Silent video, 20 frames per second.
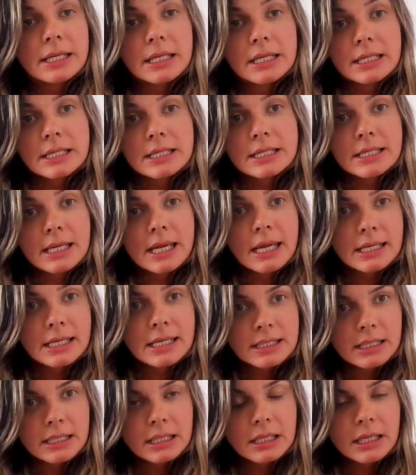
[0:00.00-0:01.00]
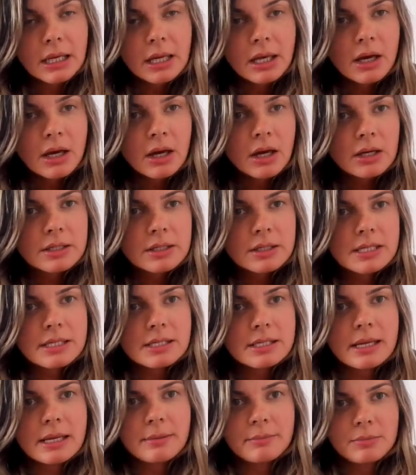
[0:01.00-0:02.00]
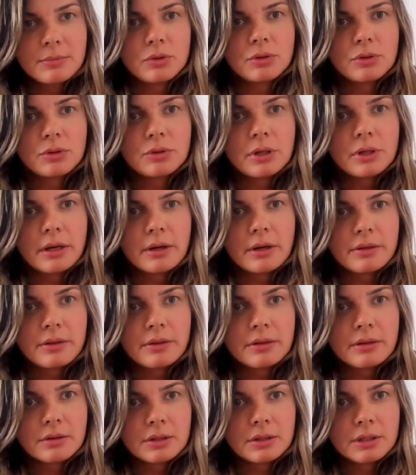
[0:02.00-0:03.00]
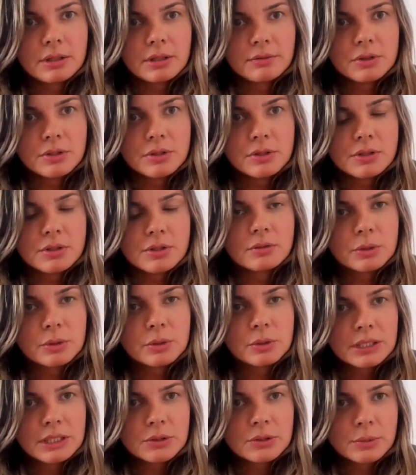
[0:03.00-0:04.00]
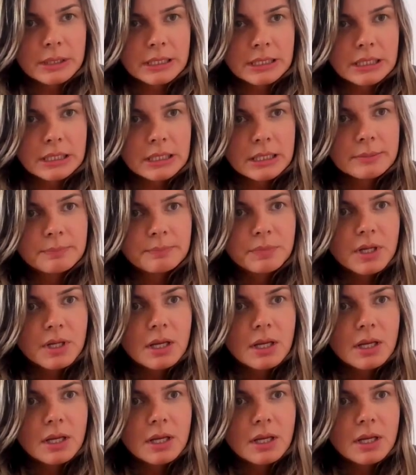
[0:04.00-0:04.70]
is ending on December 31st of 2020.